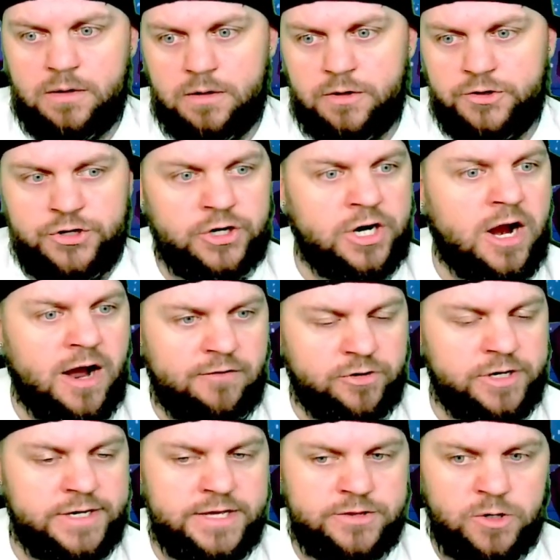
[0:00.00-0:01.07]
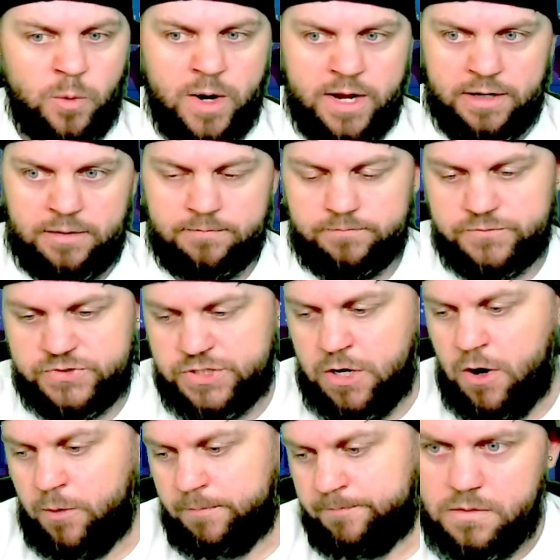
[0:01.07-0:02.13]
you're covered either way.
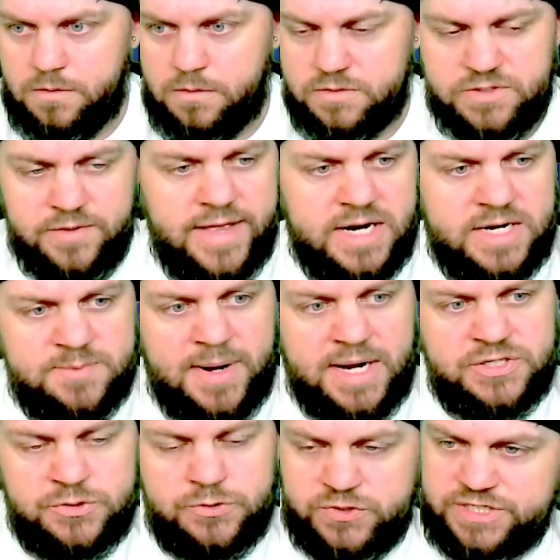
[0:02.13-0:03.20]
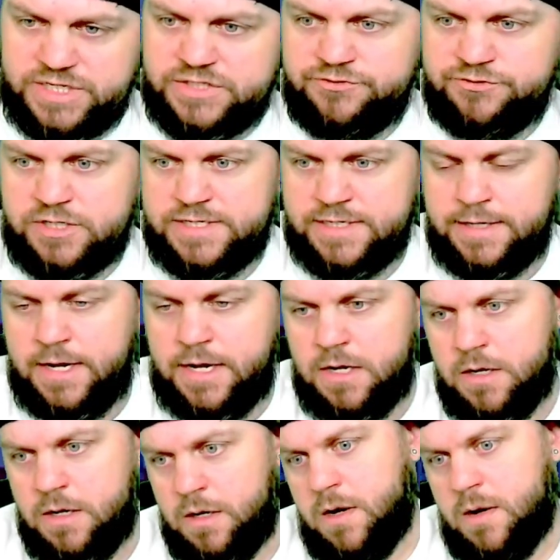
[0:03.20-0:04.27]
So that is my 2 cents for
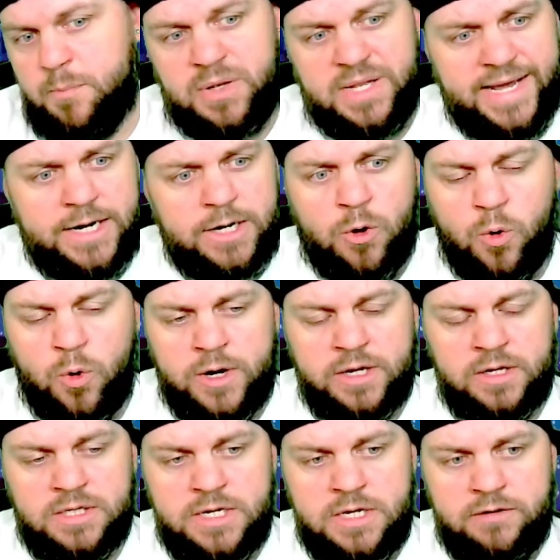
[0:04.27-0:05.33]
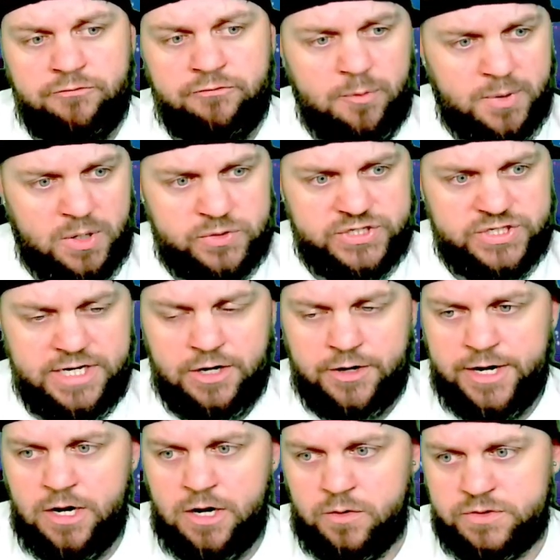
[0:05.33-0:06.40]
today. Plan accordingly for both
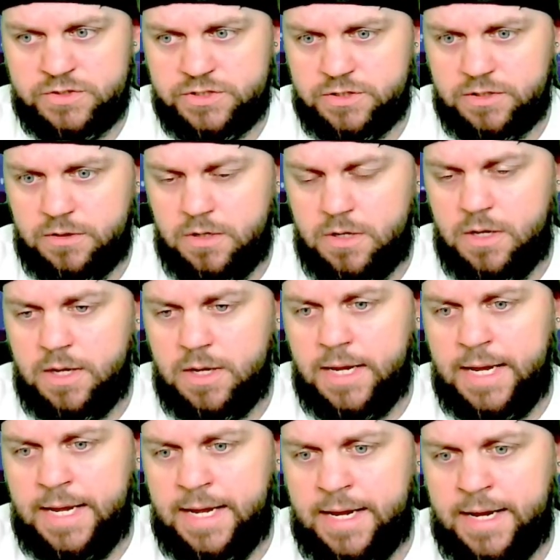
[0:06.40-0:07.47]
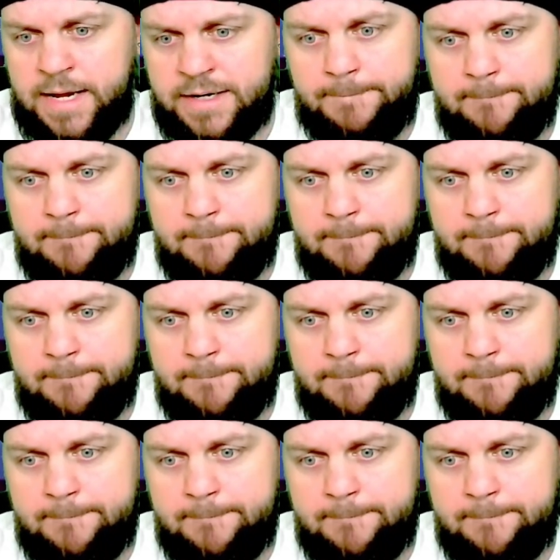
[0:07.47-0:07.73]
scenarios and